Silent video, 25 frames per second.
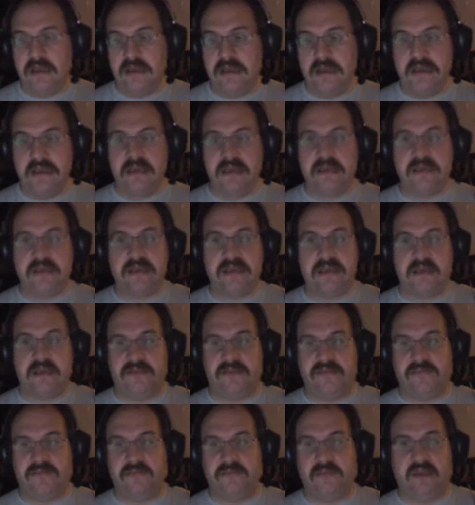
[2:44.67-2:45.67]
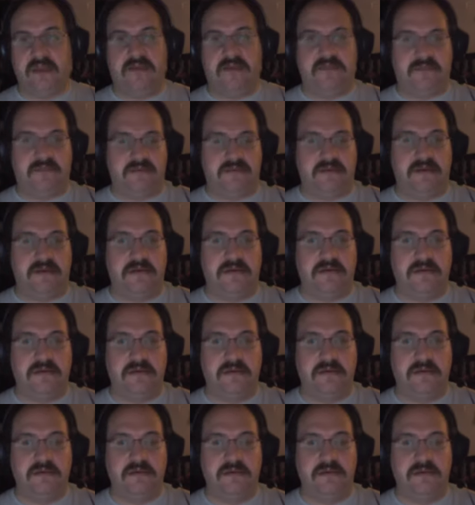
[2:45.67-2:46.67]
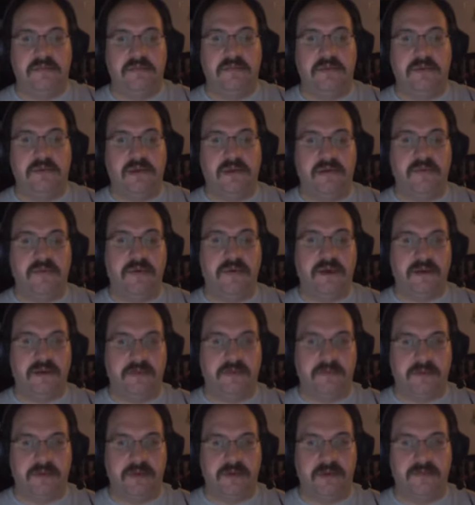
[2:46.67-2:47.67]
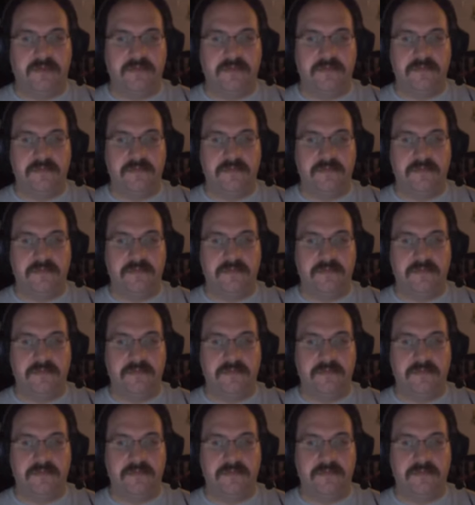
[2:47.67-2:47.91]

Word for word: it gets messy by quite a bit.